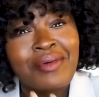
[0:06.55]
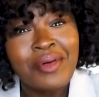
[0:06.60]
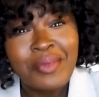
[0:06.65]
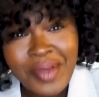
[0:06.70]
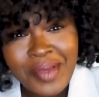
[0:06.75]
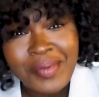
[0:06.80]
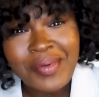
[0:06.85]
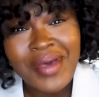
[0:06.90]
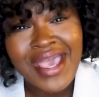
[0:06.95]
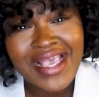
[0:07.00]
Will
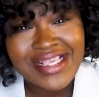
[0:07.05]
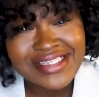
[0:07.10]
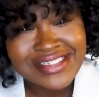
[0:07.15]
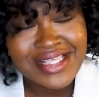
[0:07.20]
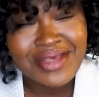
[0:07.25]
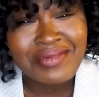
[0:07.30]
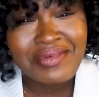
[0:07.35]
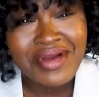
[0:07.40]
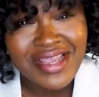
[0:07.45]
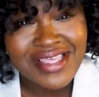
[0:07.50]
people
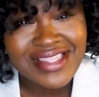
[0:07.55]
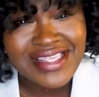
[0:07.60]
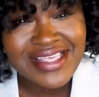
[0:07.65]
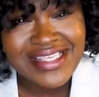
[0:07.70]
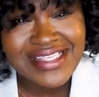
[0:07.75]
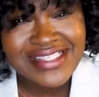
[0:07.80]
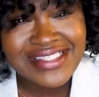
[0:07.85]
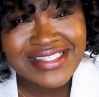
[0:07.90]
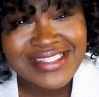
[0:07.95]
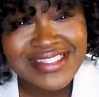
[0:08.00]
actually wear
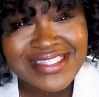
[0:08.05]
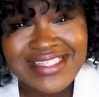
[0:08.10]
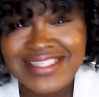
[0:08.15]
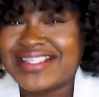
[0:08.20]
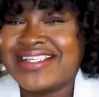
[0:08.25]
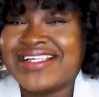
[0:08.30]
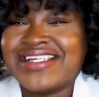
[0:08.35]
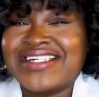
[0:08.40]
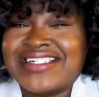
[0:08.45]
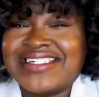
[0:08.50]

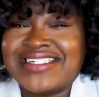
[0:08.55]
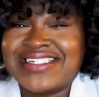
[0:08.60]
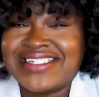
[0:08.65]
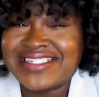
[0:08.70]
this?